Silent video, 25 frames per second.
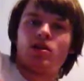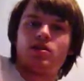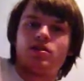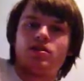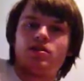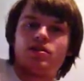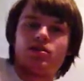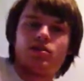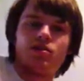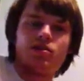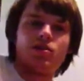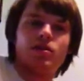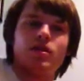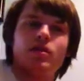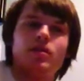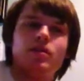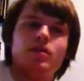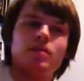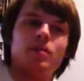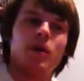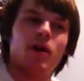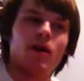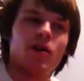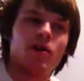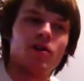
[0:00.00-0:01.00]
certain
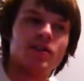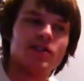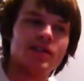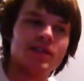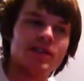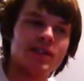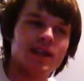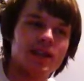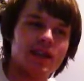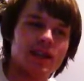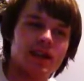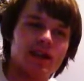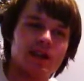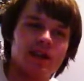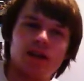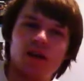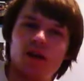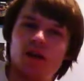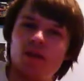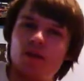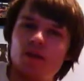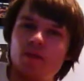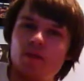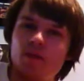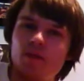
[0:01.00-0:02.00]
parts in it
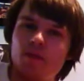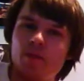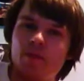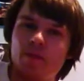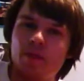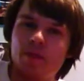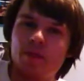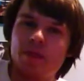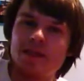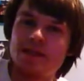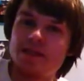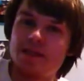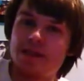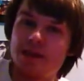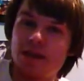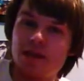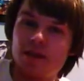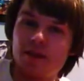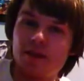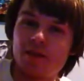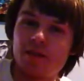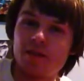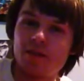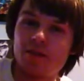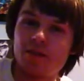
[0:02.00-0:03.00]
though,
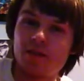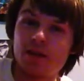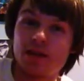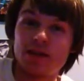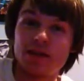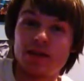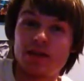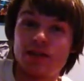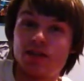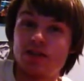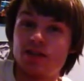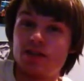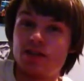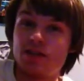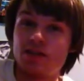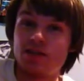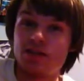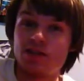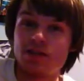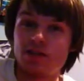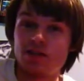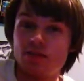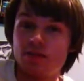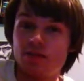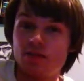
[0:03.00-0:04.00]
still, because it's
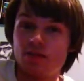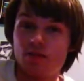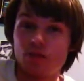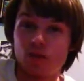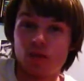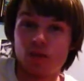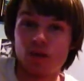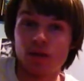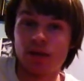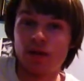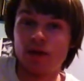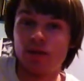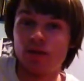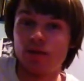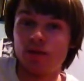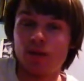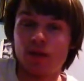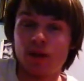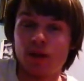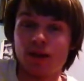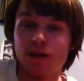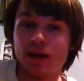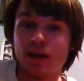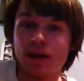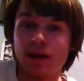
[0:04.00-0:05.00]
just really
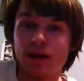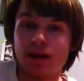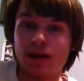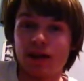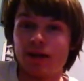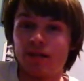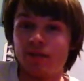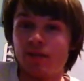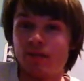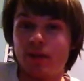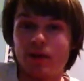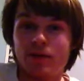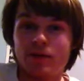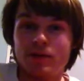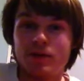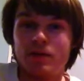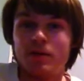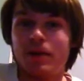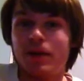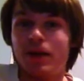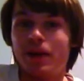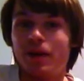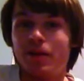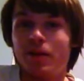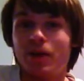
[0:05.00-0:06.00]
well done and it pumps
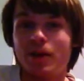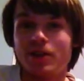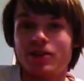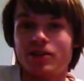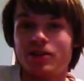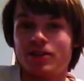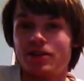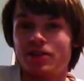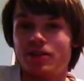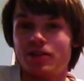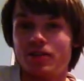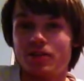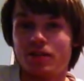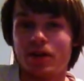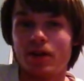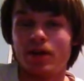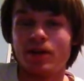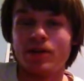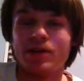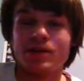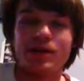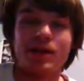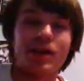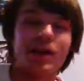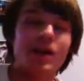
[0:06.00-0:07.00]
me up watching certain
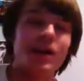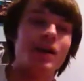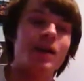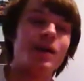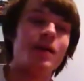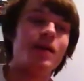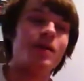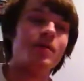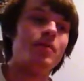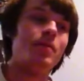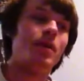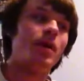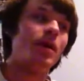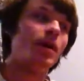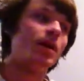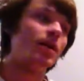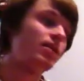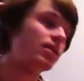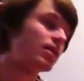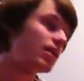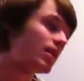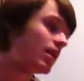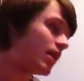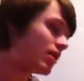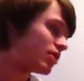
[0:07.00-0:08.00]
parts. But
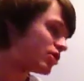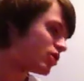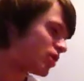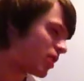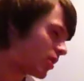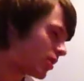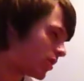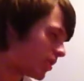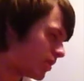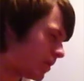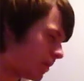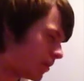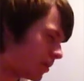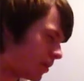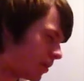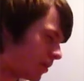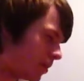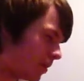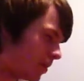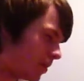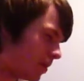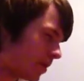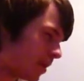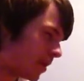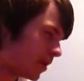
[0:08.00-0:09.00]
I'll try to remember
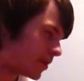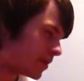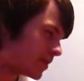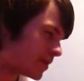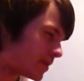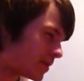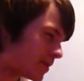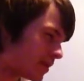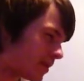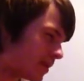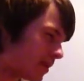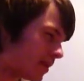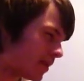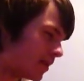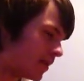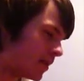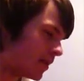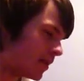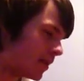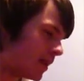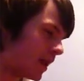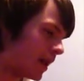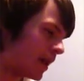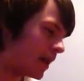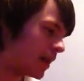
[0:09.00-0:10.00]
the parts
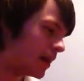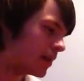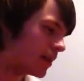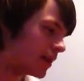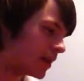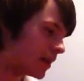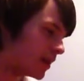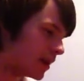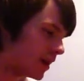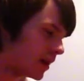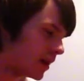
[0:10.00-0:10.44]
that I